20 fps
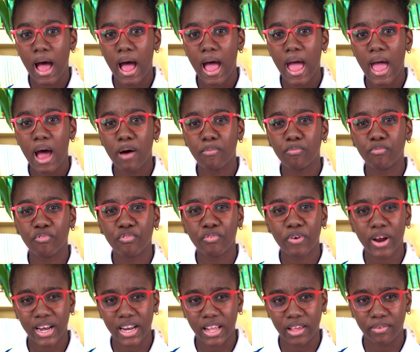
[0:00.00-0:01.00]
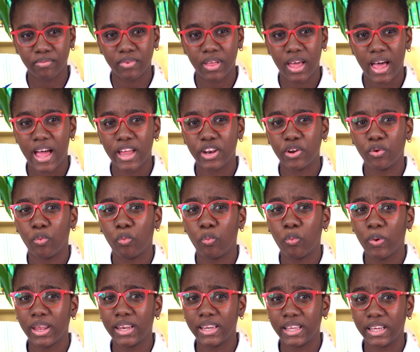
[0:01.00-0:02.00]
I am ready
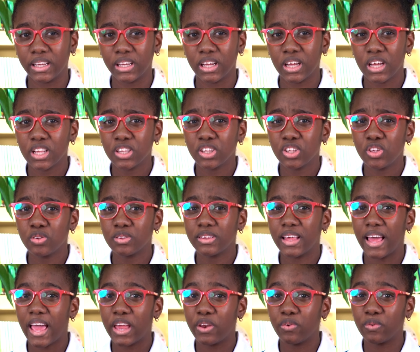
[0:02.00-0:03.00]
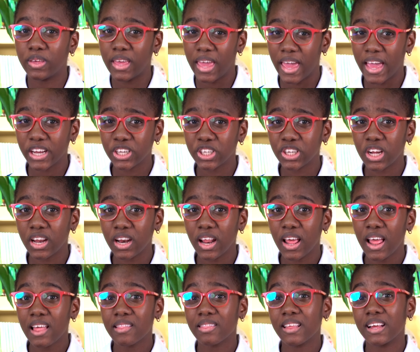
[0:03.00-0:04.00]
and willing to use the education
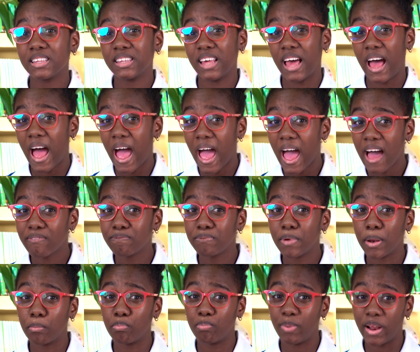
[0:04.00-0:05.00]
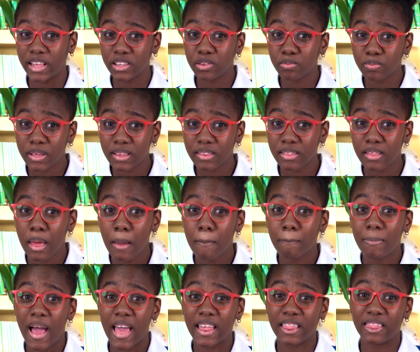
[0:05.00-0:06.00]
that I have been blessed with
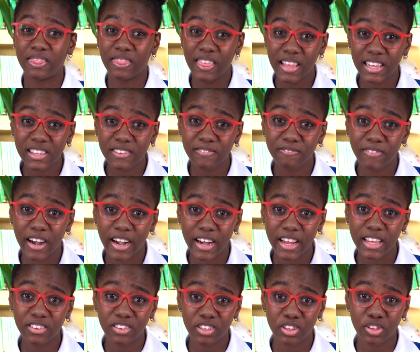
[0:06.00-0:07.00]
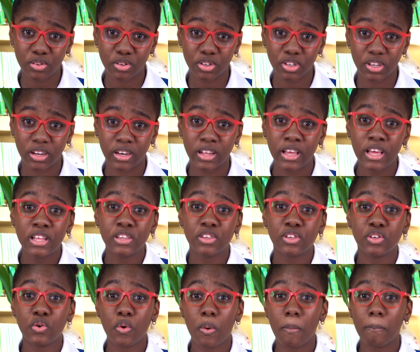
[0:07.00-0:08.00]
by this very institution
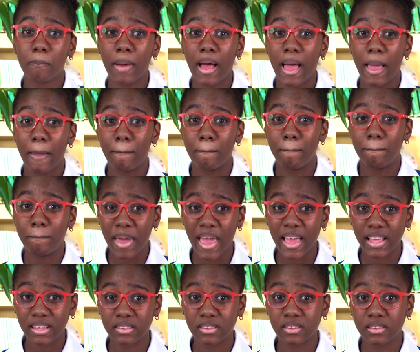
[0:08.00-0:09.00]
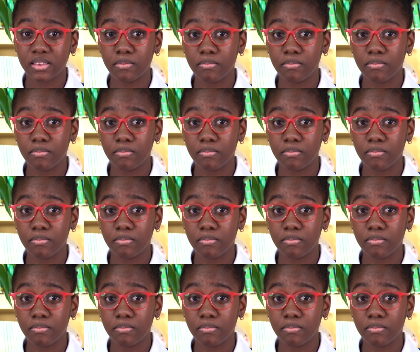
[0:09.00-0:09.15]
to do my best